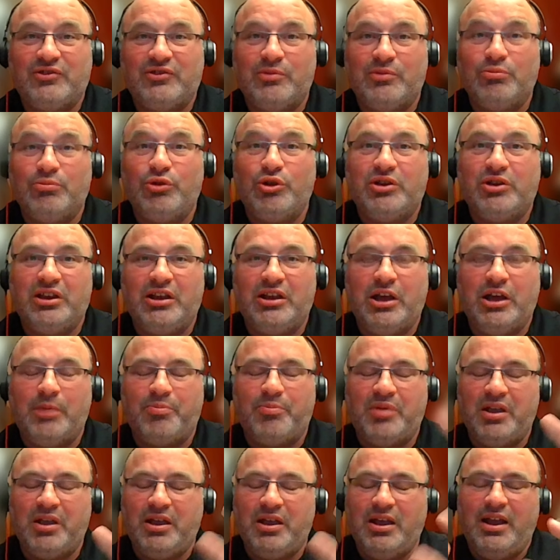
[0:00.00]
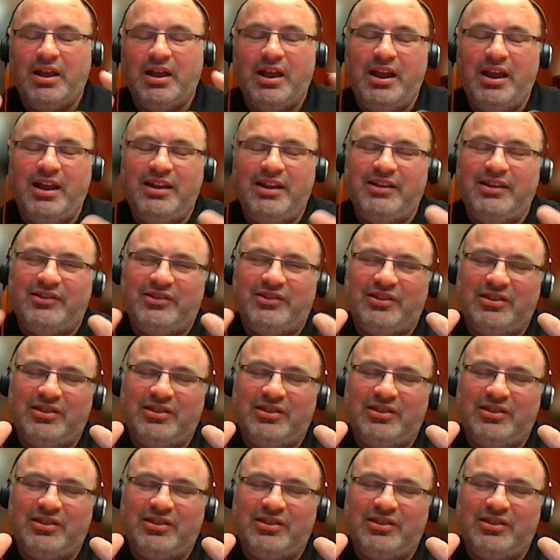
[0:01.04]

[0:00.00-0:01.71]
So I'm looking up and it's